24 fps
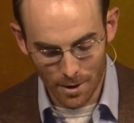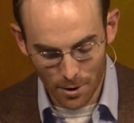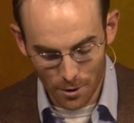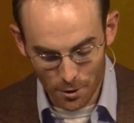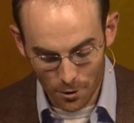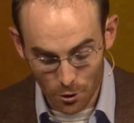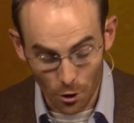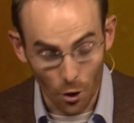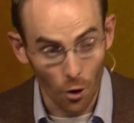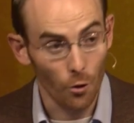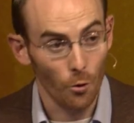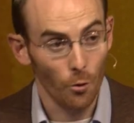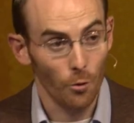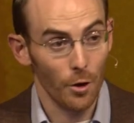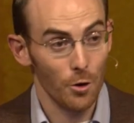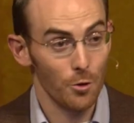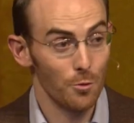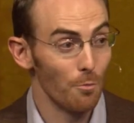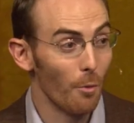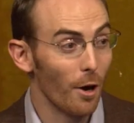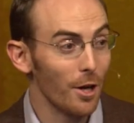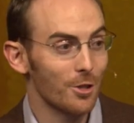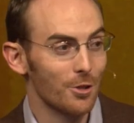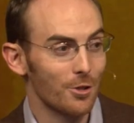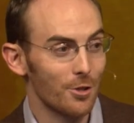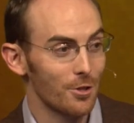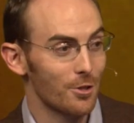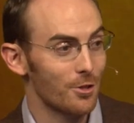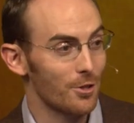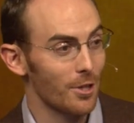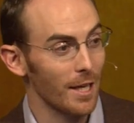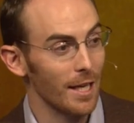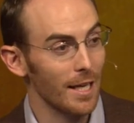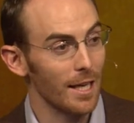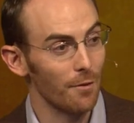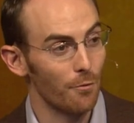So there's much to
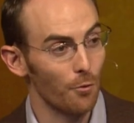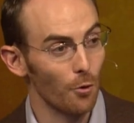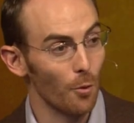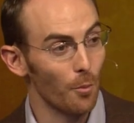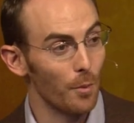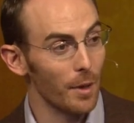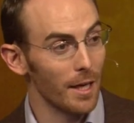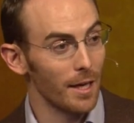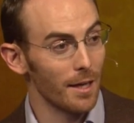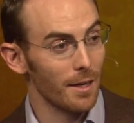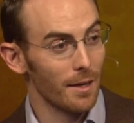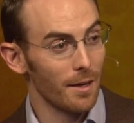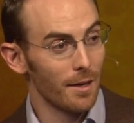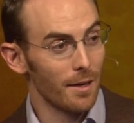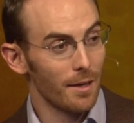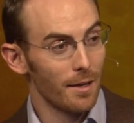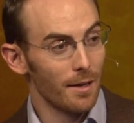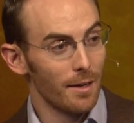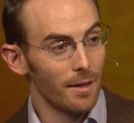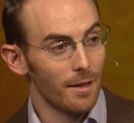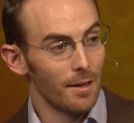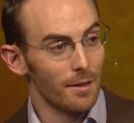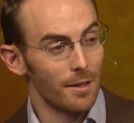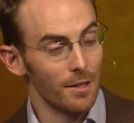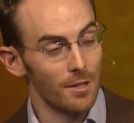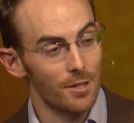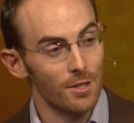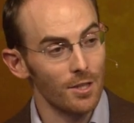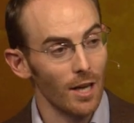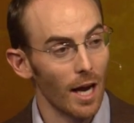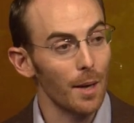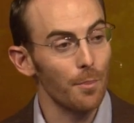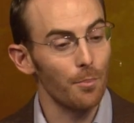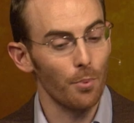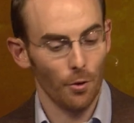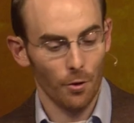see if we'll be
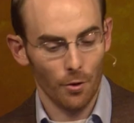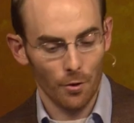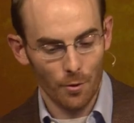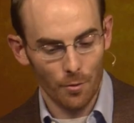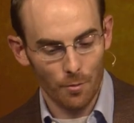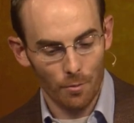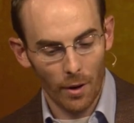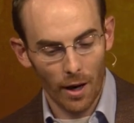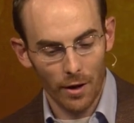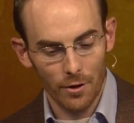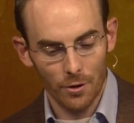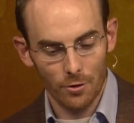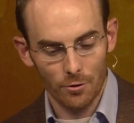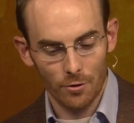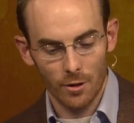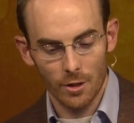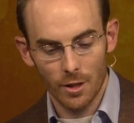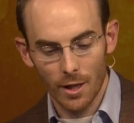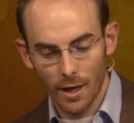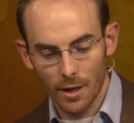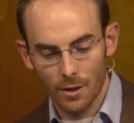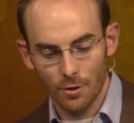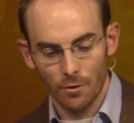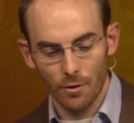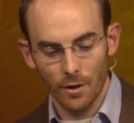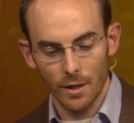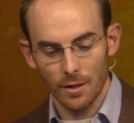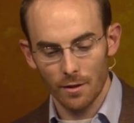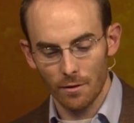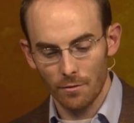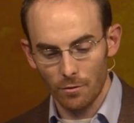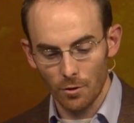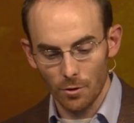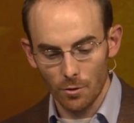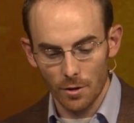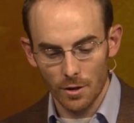discipled by the trajectories
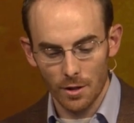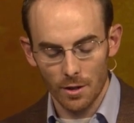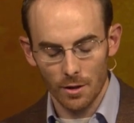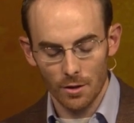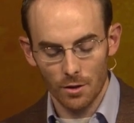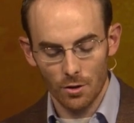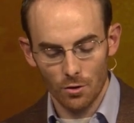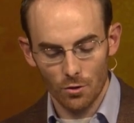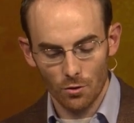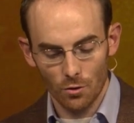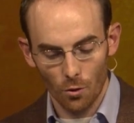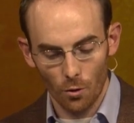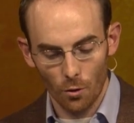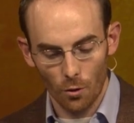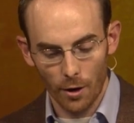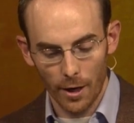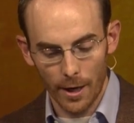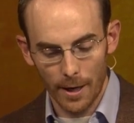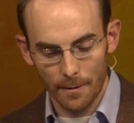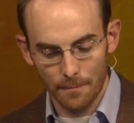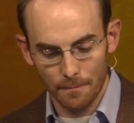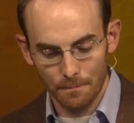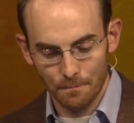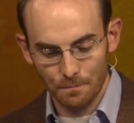of Lewis's story.